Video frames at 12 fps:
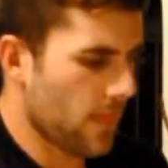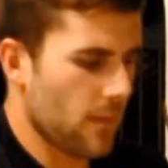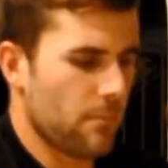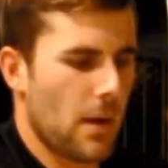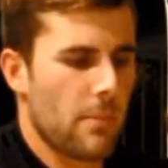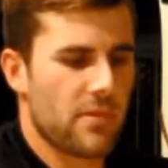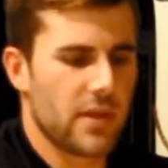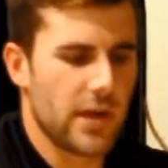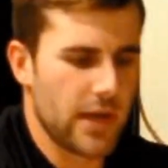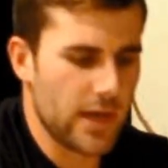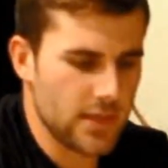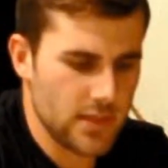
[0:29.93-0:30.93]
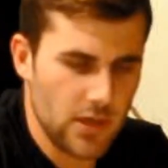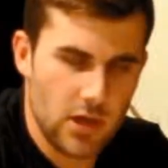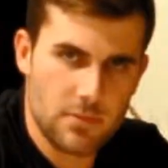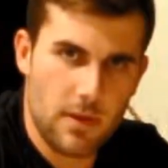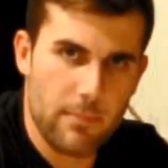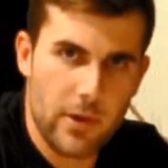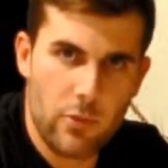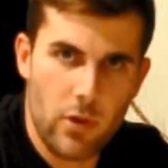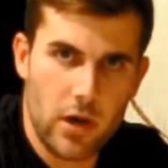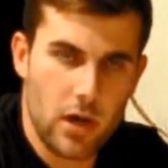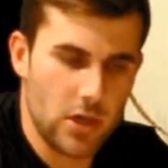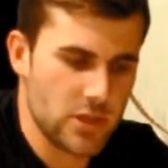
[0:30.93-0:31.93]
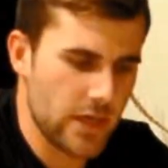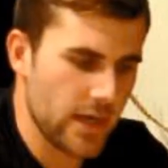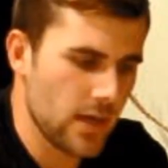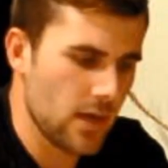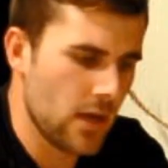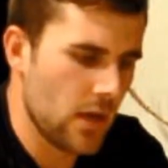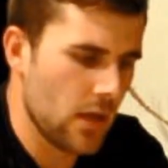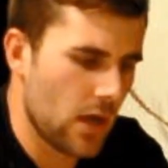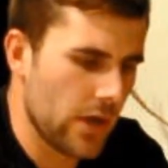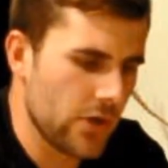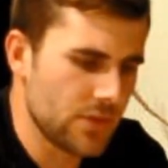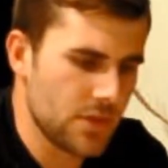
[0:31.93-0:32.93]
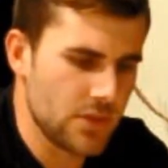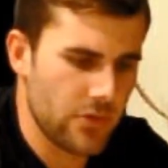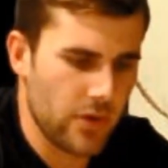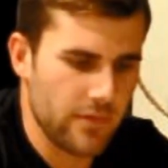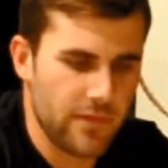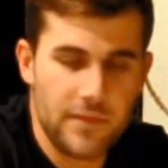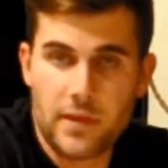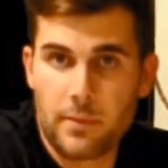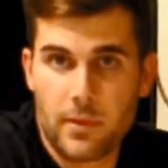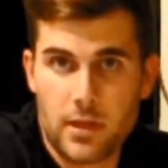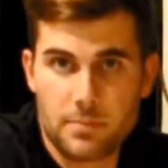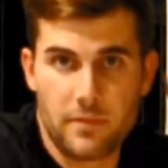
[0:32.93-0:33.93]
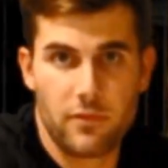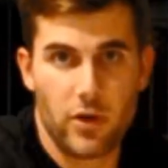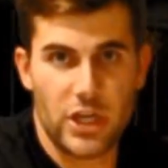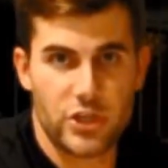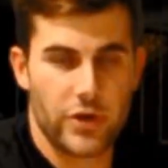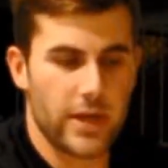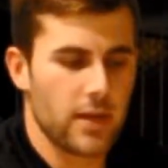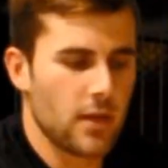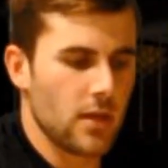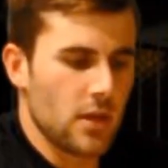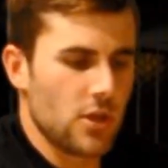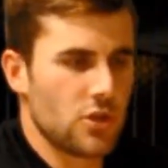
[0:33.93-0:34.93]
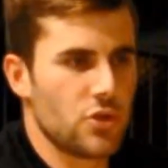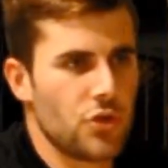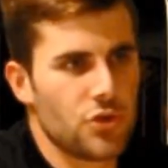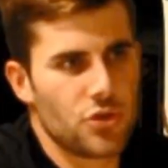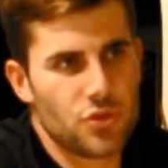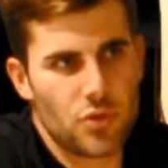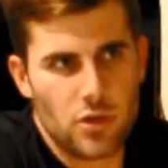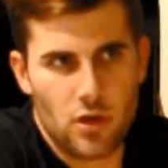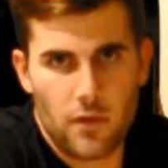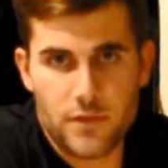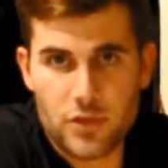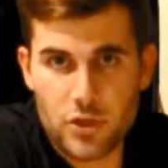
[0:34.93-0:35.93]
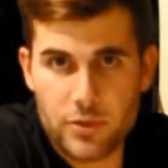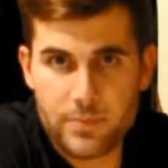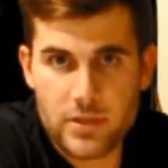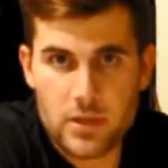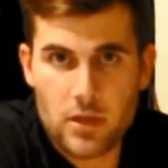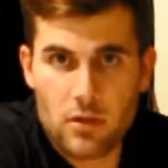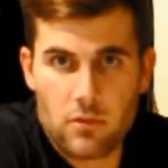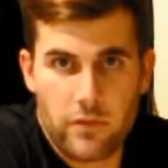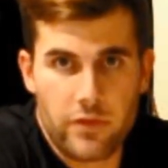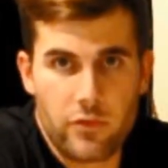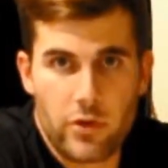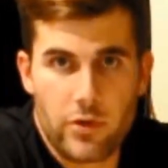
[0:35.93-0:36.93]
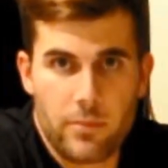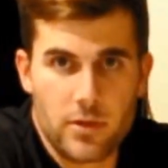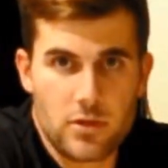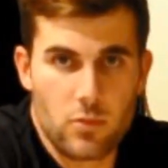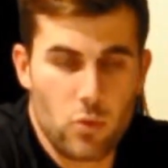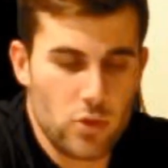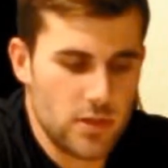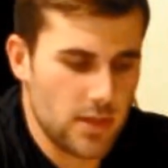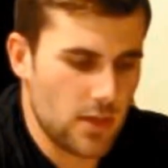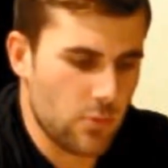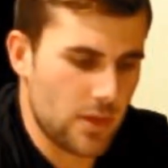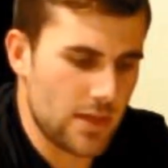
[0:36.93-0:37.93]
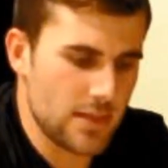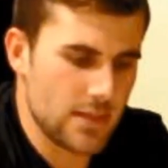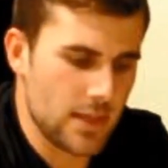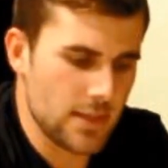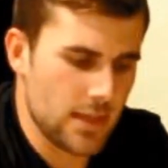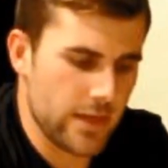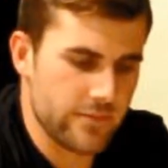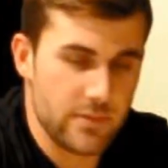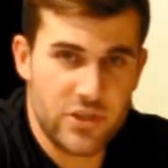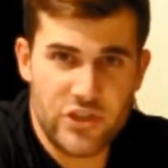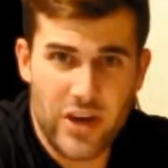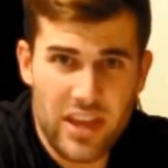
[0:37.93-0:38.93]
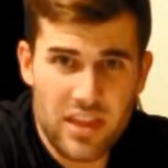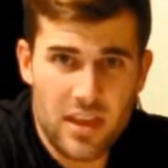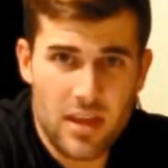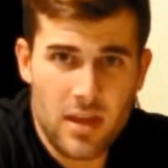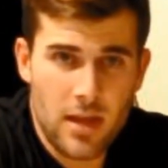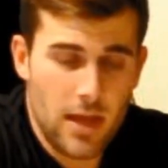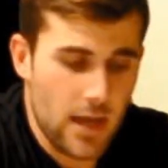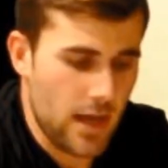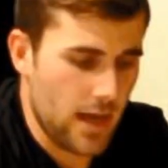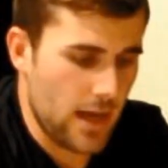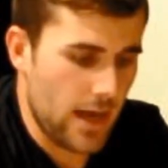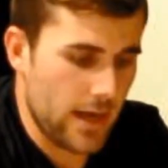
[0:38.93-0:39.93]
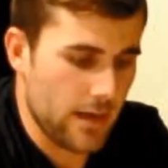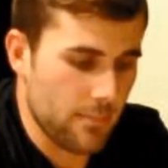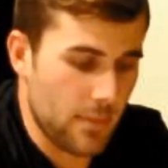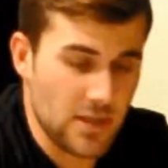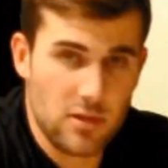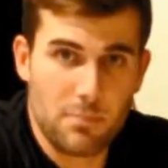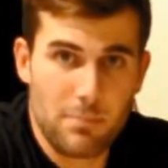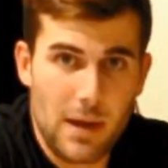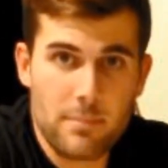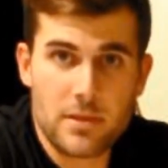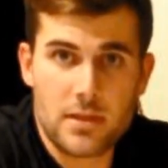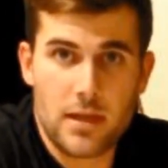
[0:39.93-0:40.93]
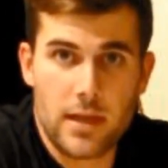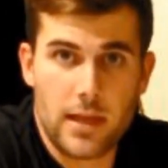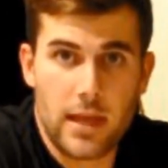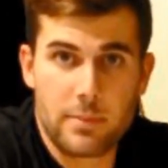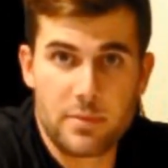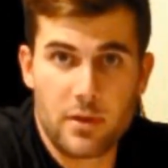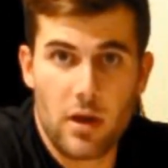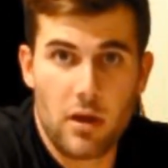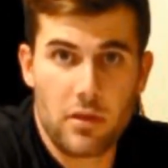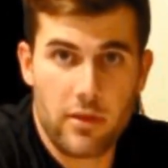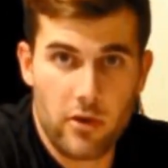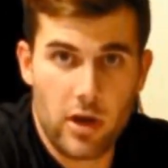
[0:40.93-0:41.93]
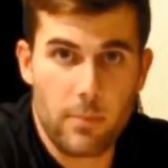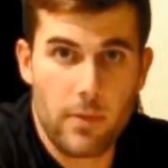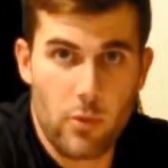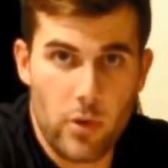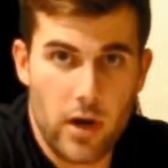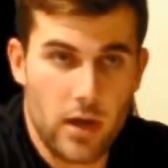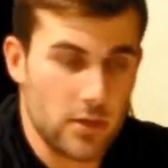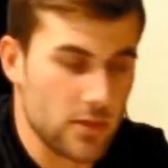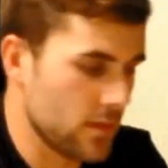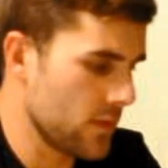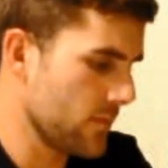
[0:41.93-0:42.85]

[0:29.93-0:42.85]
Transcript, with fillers: The Pump three d X T R is my pre-workout shake. I use this around fifteen minutes before I train. Two to two and a half scoops of two hundred milliliters of water, and what this does, it gives me strength uh, and muscle pumps, and it keeps me going throughout my workouts.